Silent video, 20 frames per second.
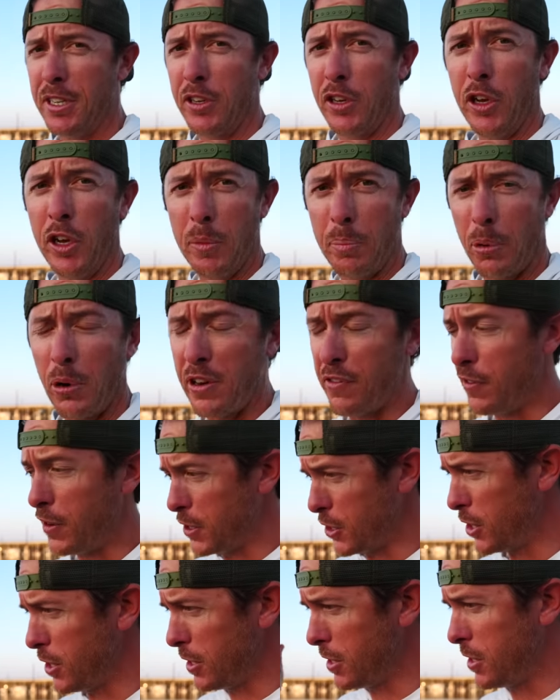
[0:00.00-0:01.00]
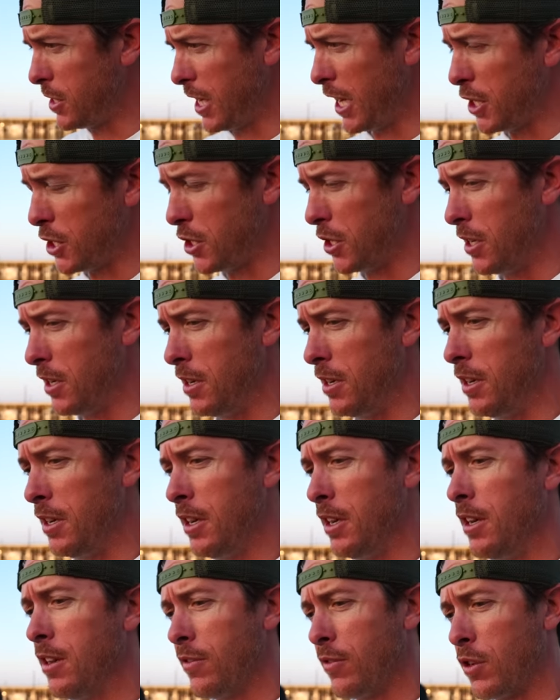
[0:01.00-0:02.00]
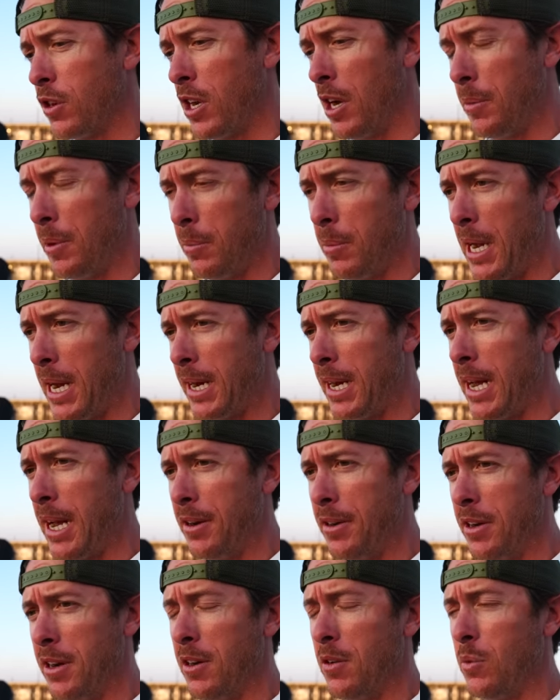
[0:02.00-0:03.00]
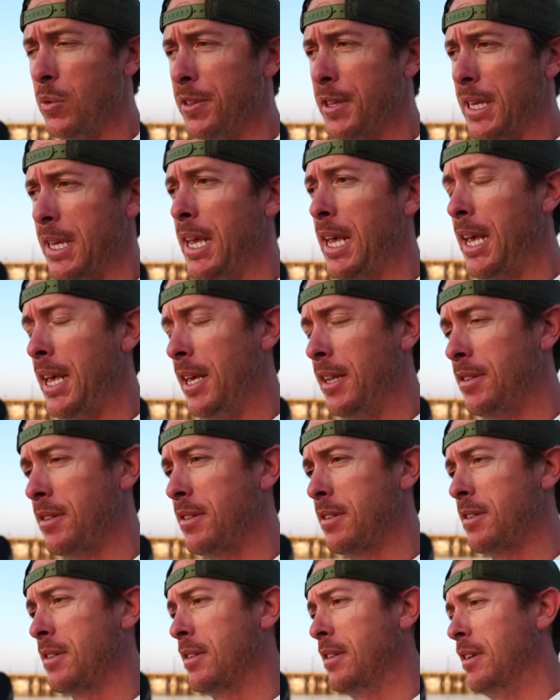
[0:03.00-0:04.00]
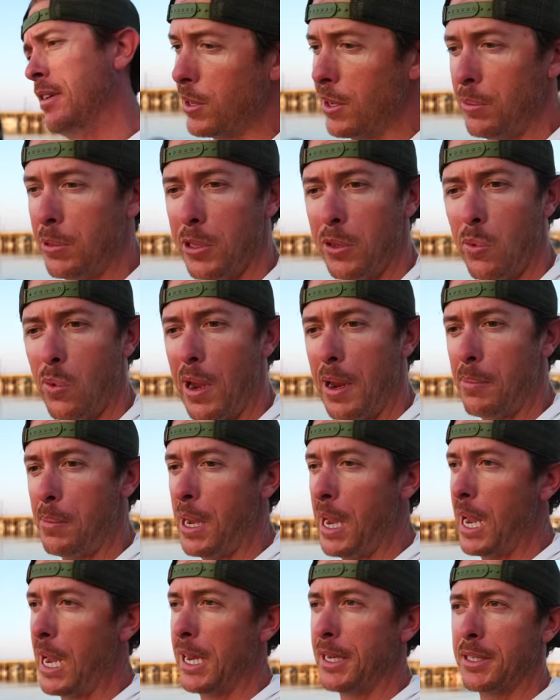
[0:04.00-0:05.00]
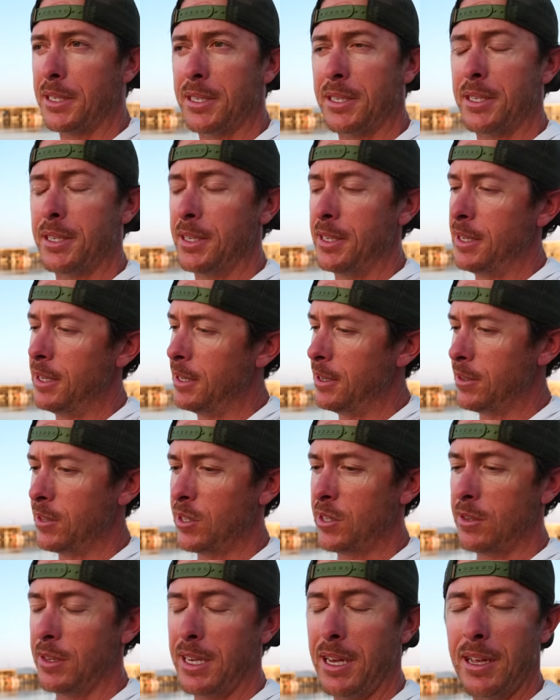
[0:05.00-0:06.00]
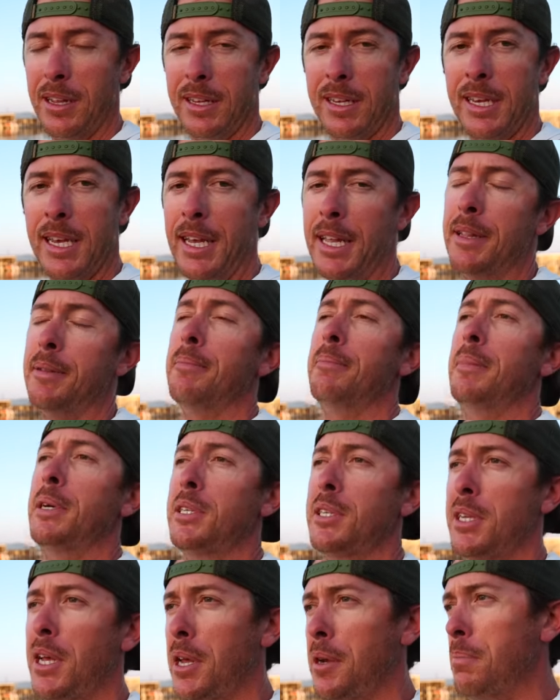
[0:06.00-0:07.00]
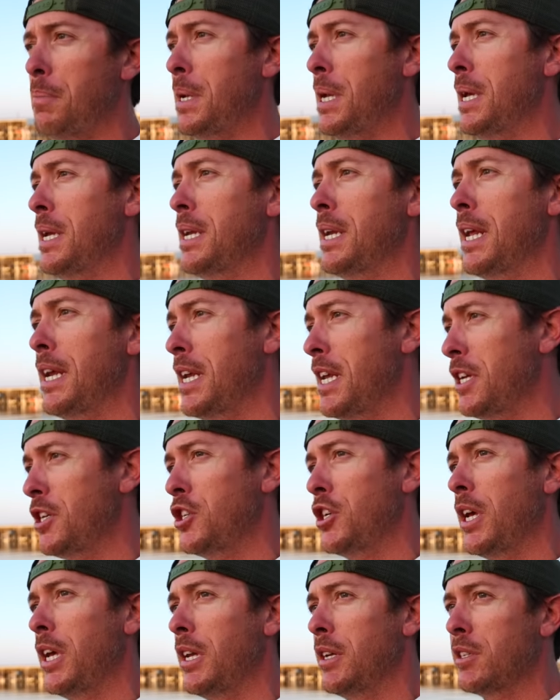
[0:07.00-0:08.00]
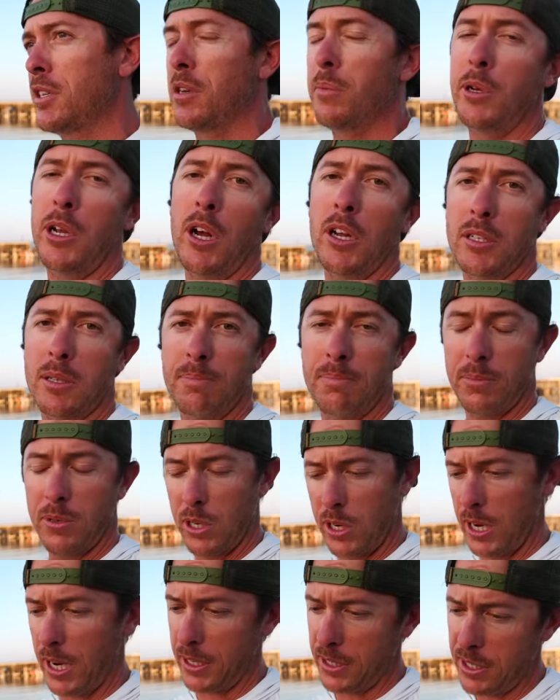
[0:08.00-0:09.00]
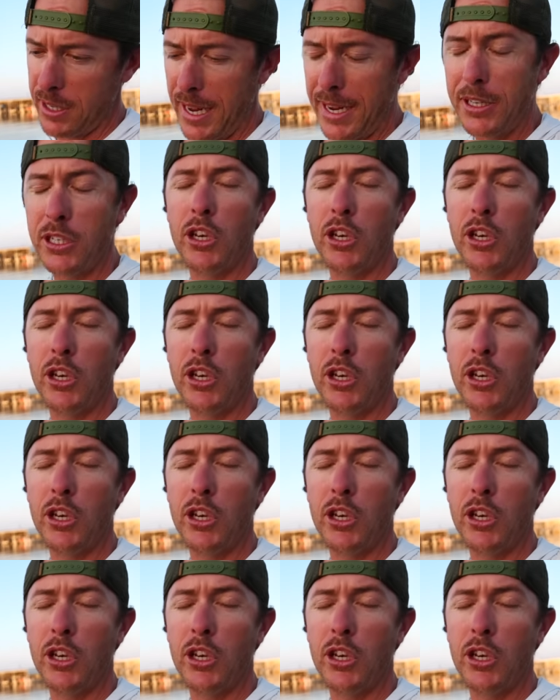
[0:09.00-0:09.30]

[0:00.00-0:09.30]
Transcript: Good pre-fishing session for coming back out here with the kids. We'll get them on the white bass. So get my son Ben initiated. It's gonna be awesome. So you guys stay